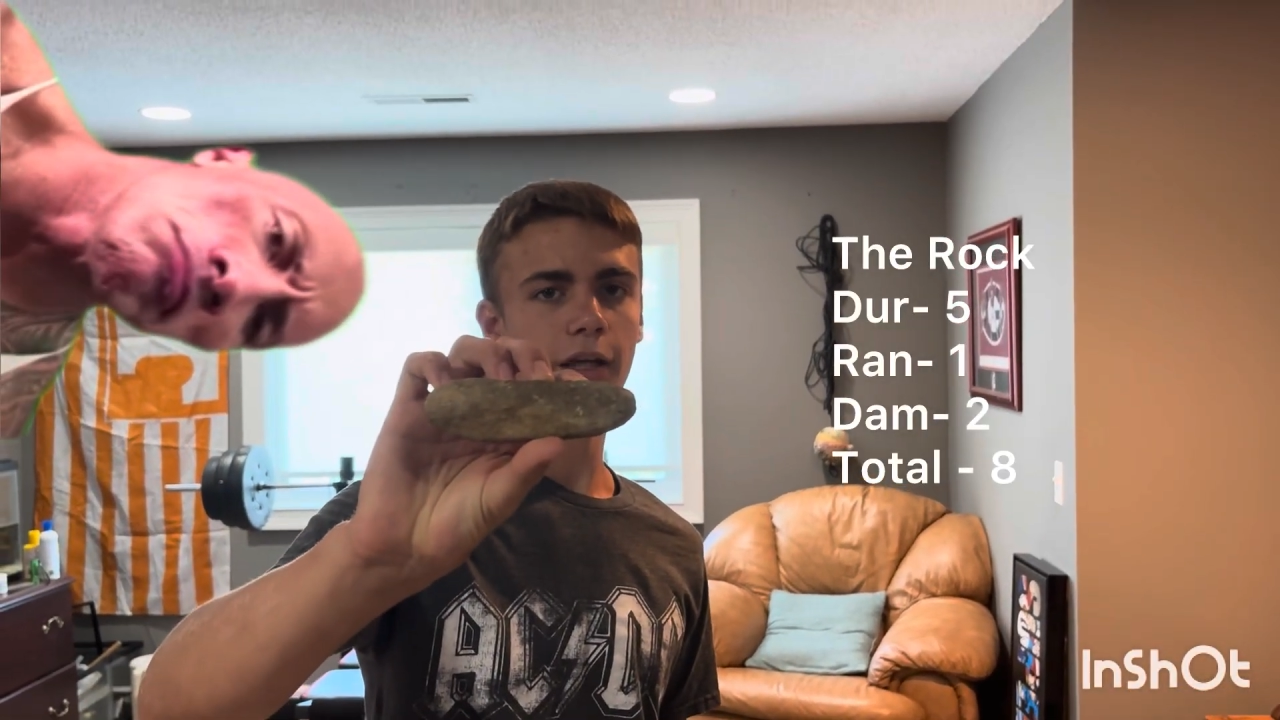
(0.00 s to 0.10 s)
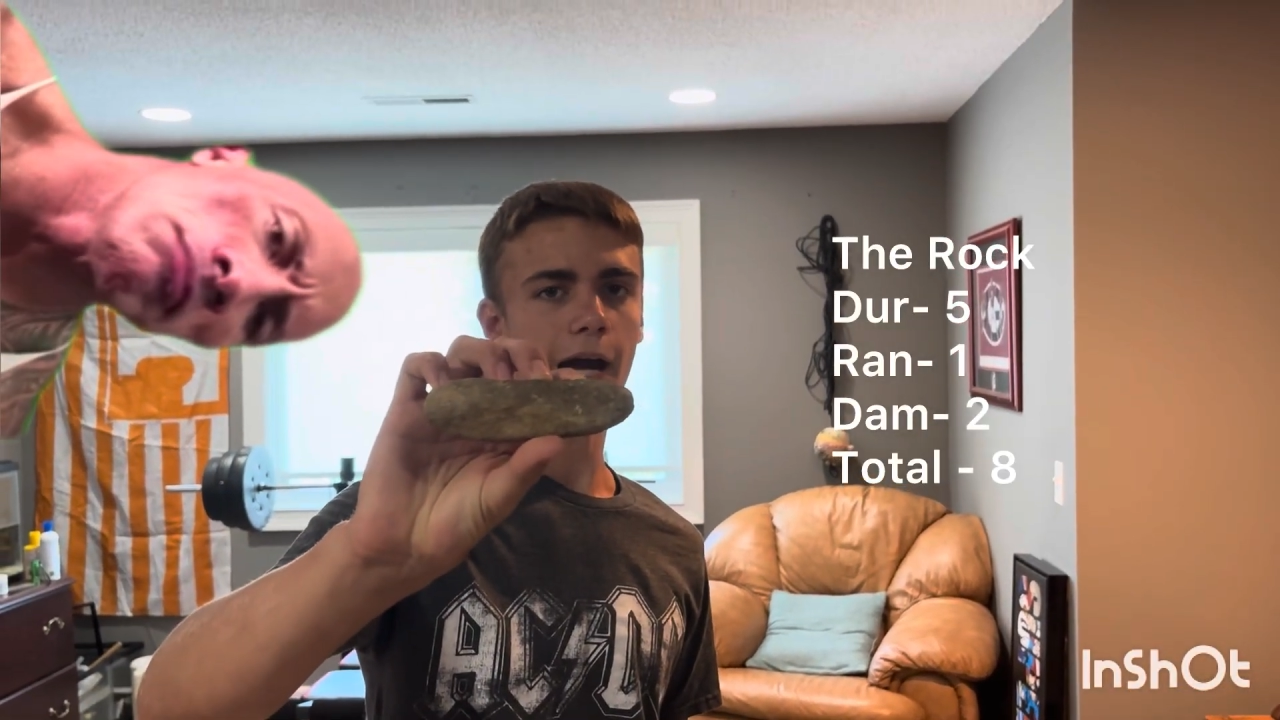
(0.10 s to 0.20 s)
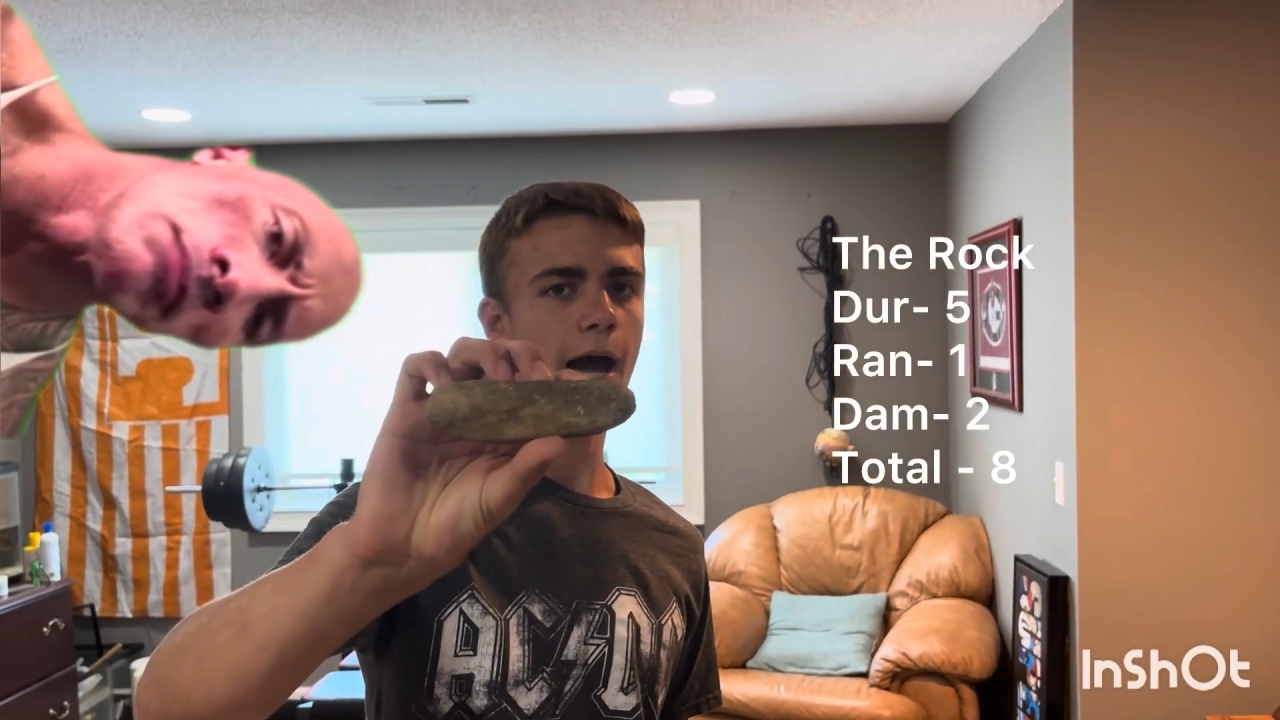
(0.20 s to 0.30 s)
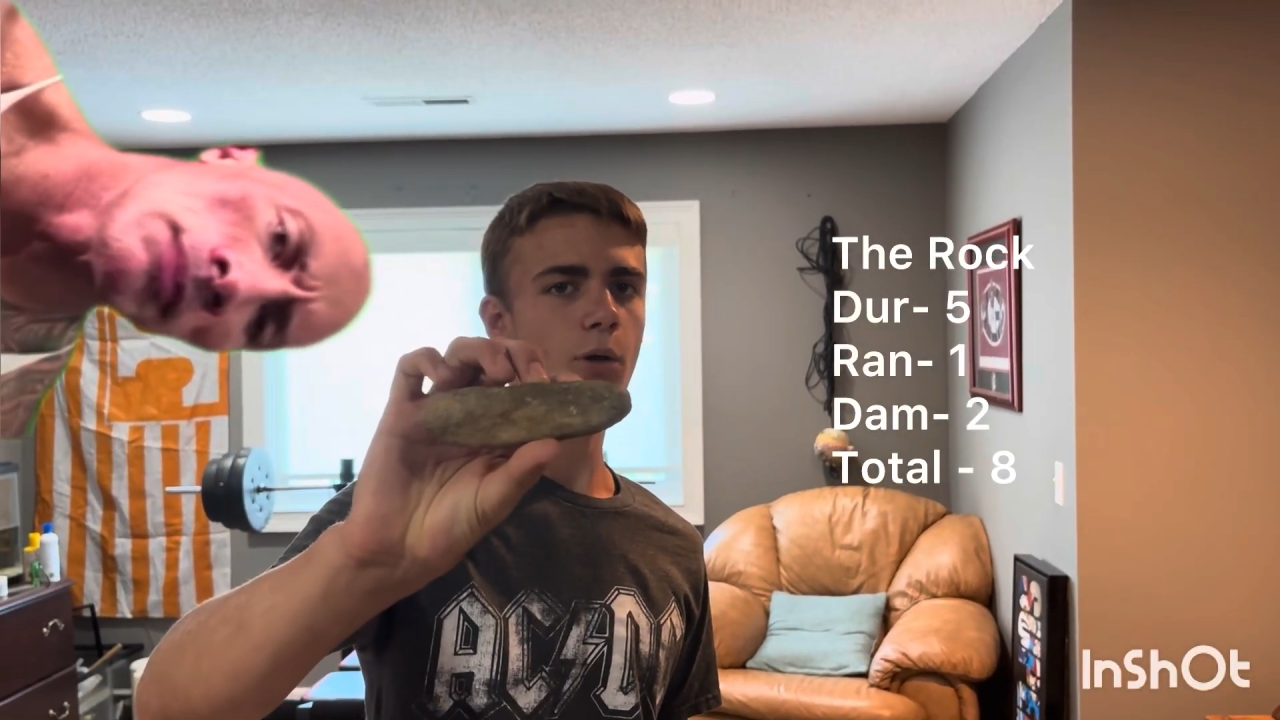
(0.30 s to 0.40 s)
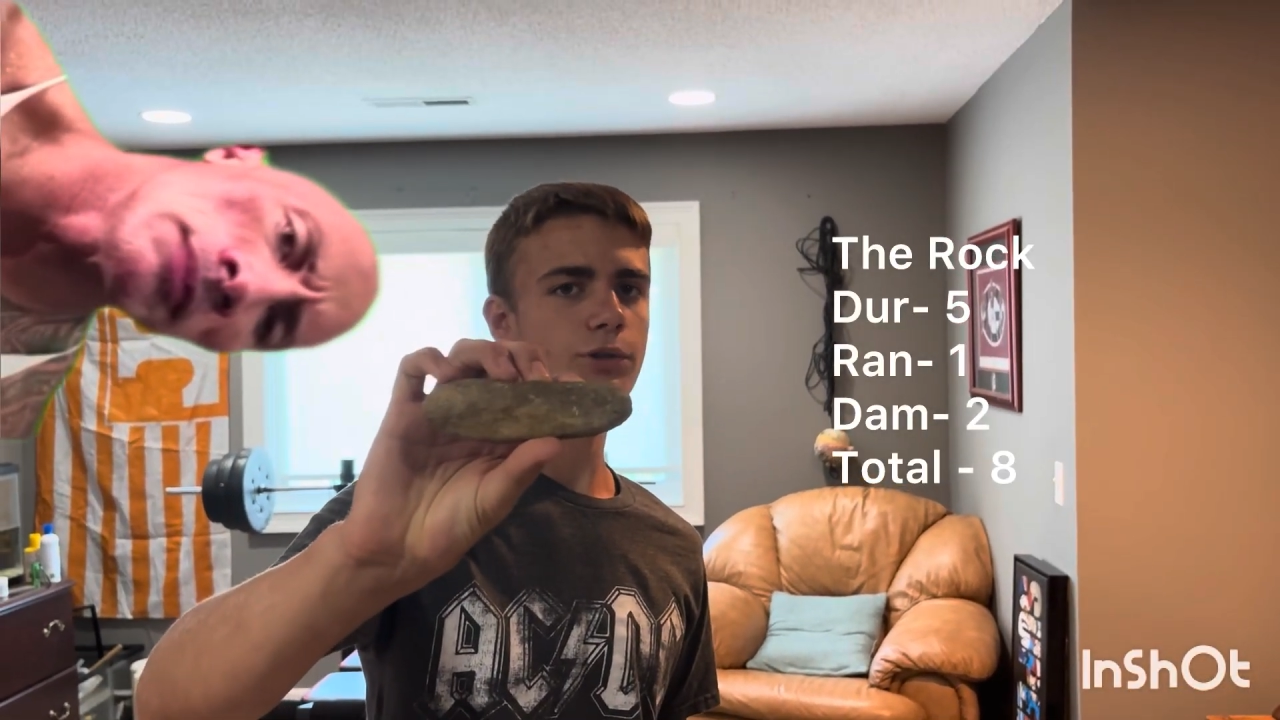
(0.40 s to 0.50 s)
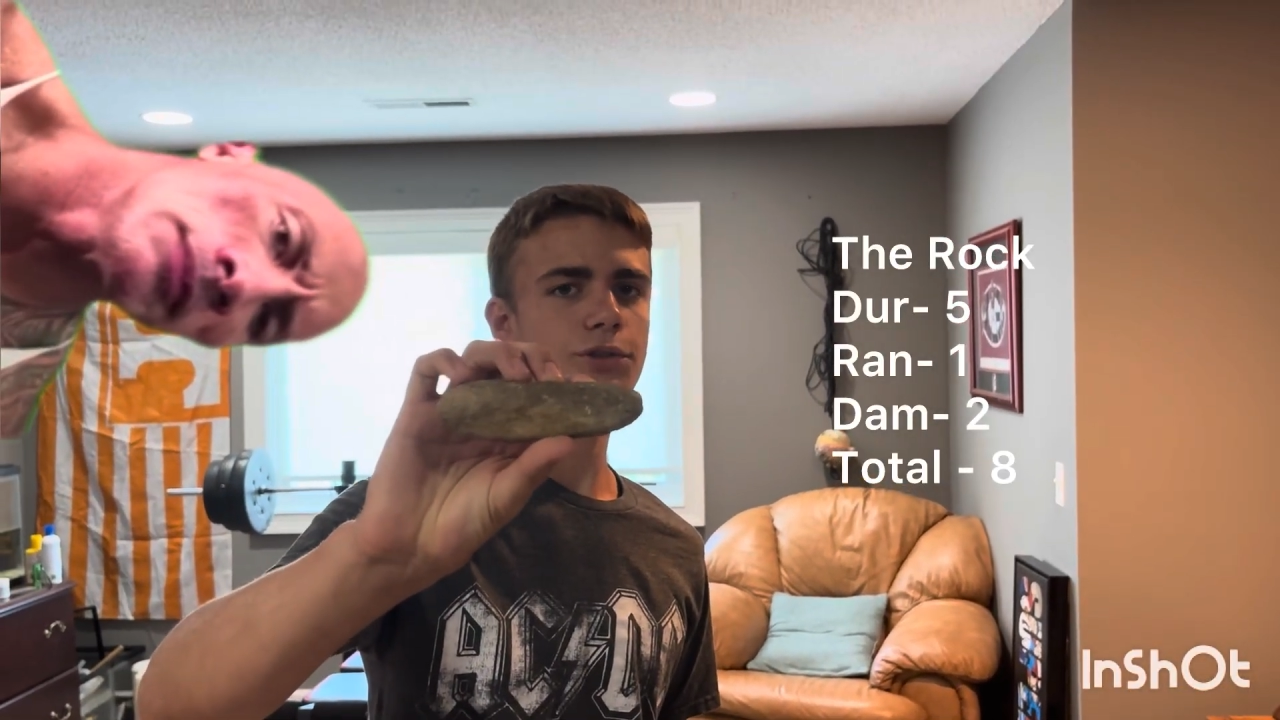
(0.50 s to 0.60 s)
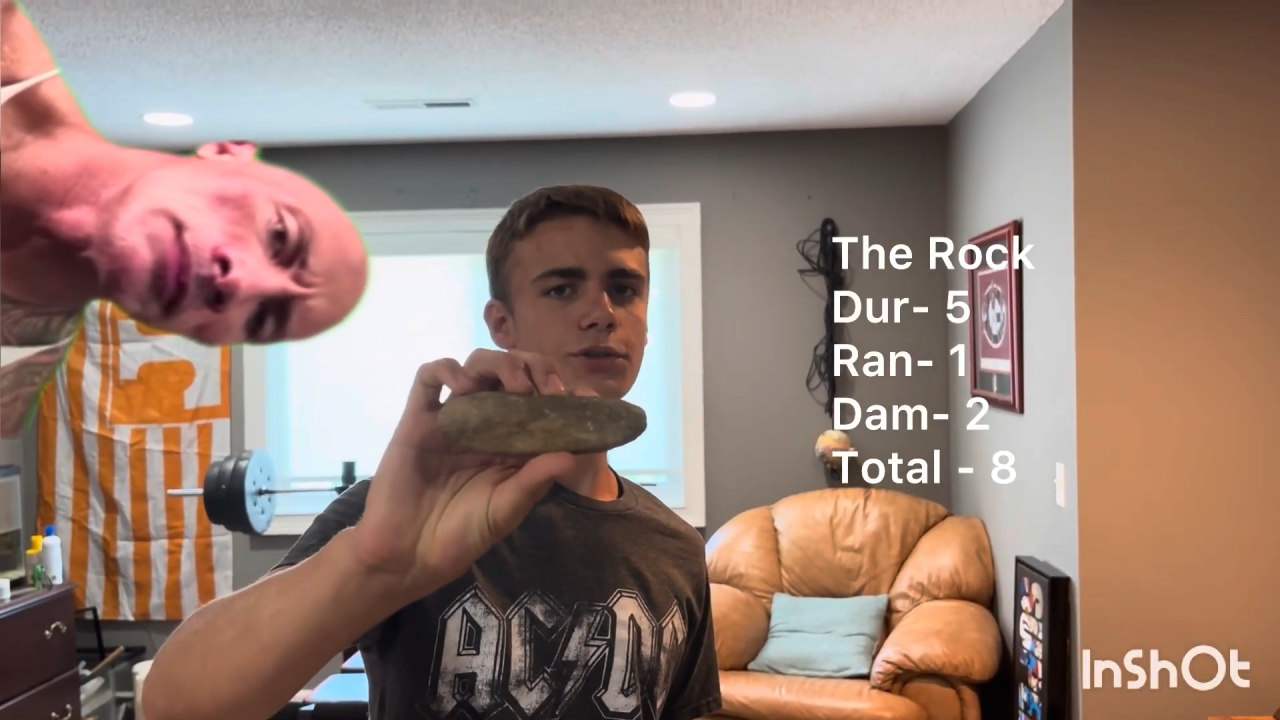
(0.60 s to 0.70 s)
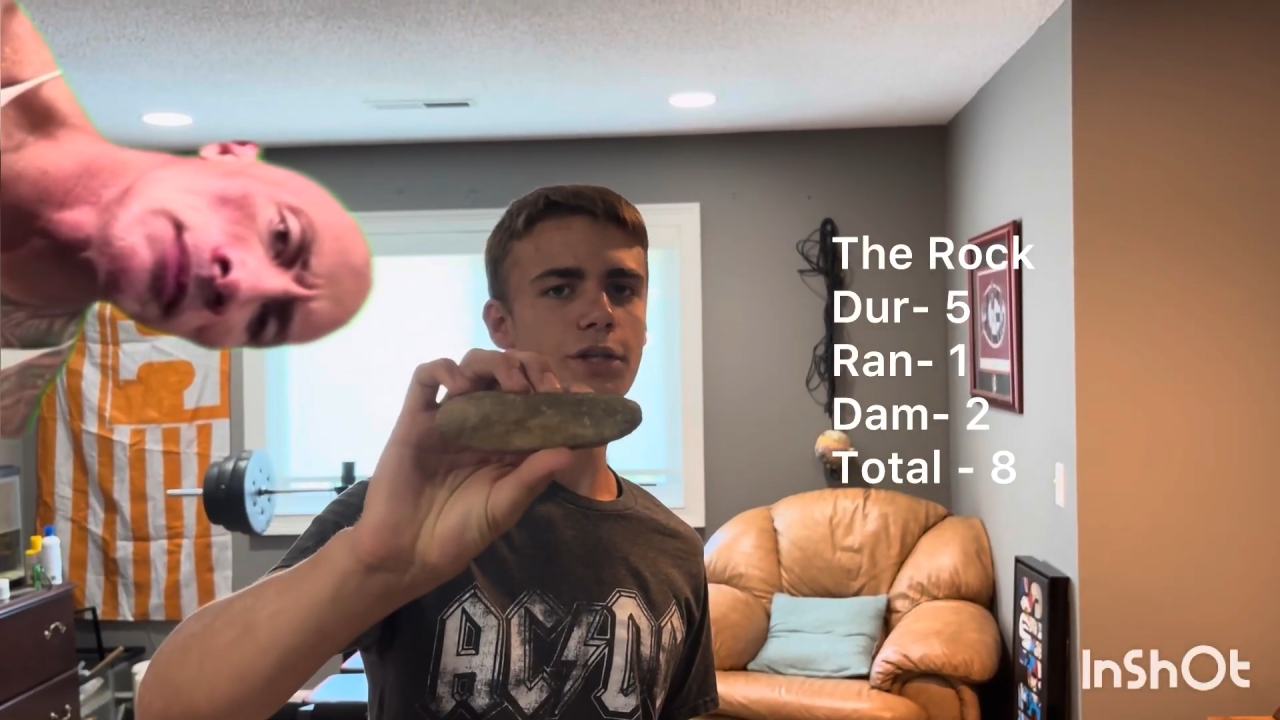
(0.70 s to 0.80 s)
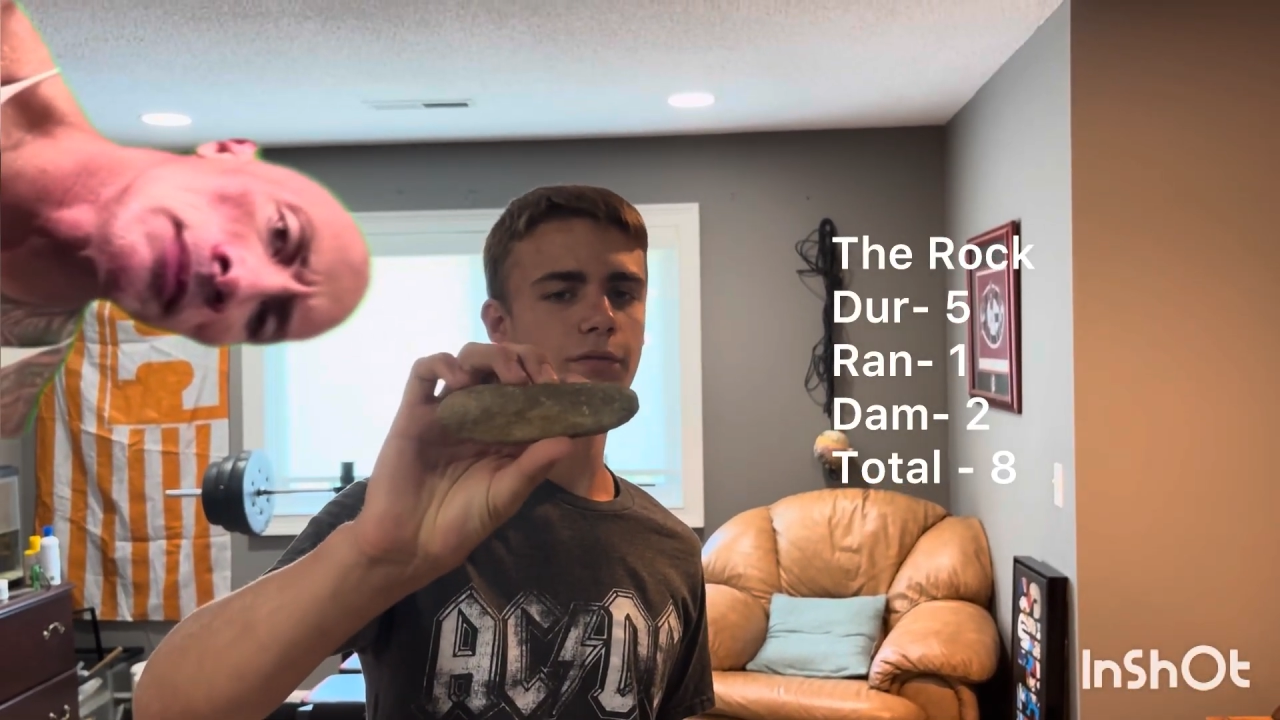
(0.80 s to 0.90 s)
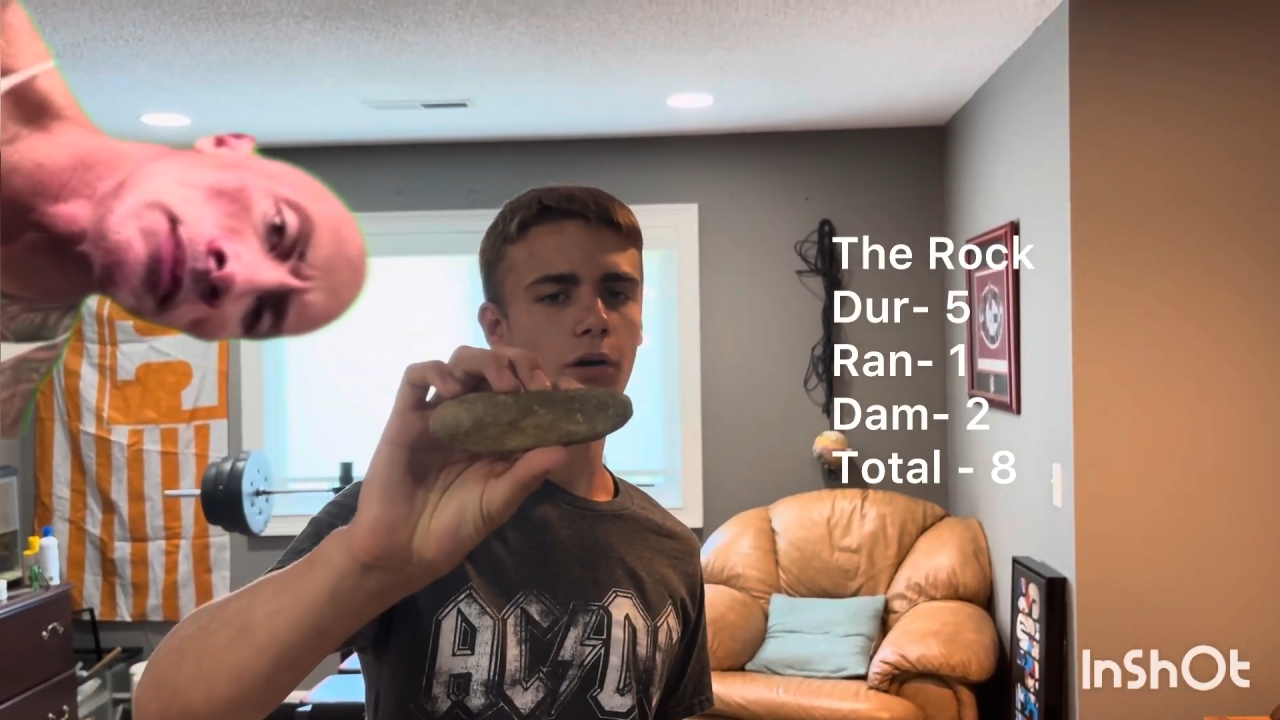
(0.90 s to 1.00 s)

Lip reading: how is this even